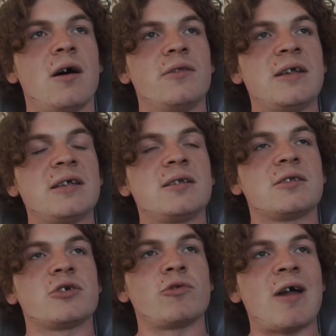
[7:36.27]
This
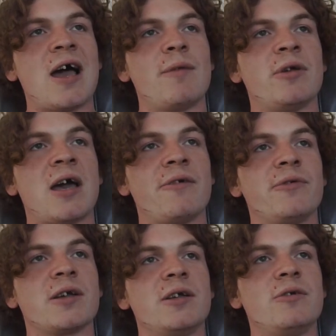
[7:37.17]
tribe in
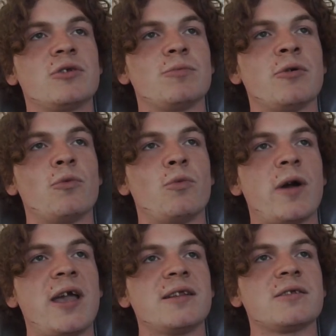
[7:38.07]
Africa used to put
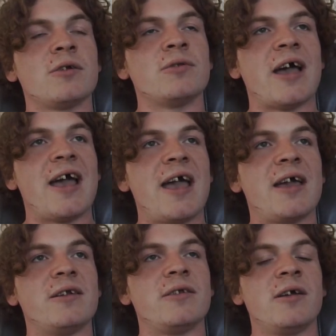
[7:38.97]
weights on the
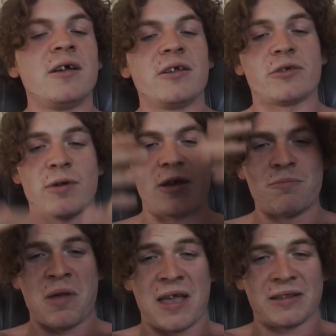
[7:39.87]
head so it'd
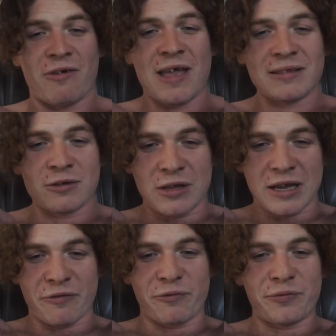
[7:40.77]
make their head look like
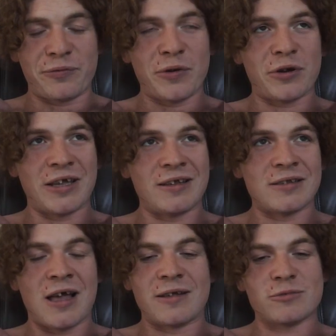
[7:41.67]
a fucking
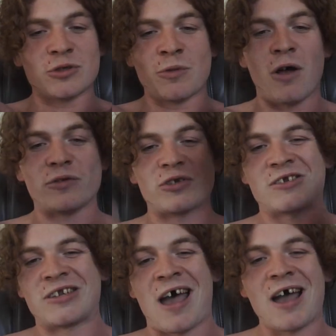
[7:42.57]
like something off
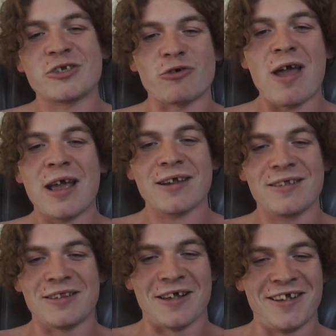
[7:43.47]
Star Trek.
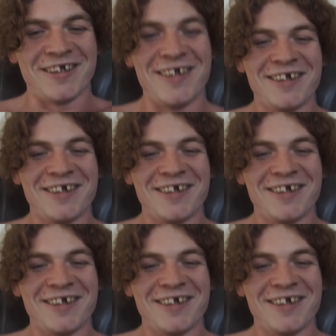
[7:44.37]
Like